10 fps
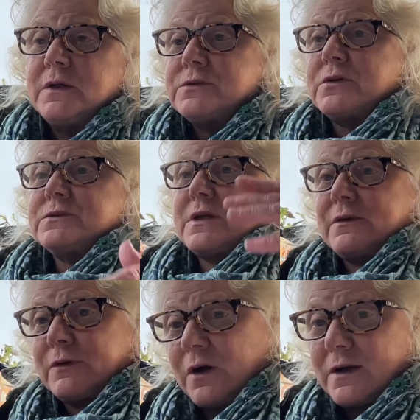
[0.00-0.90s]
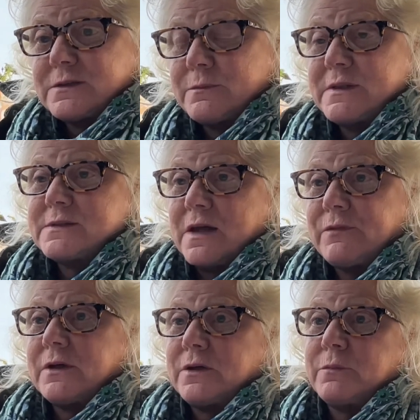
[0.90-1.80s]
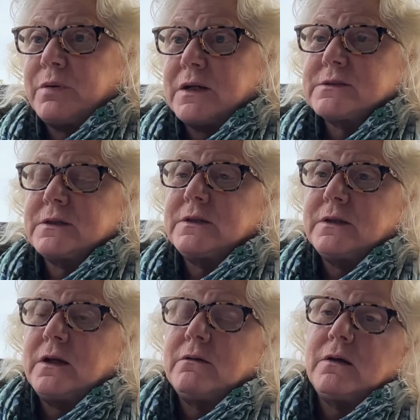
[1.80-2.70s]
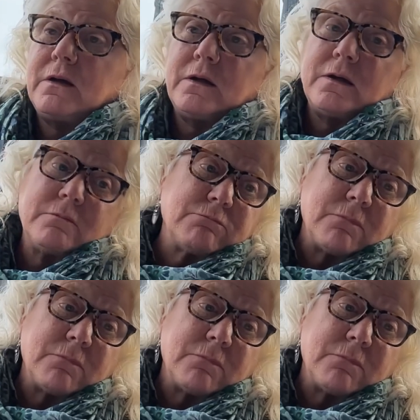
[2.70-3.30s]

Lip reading: So instead of it costing me $700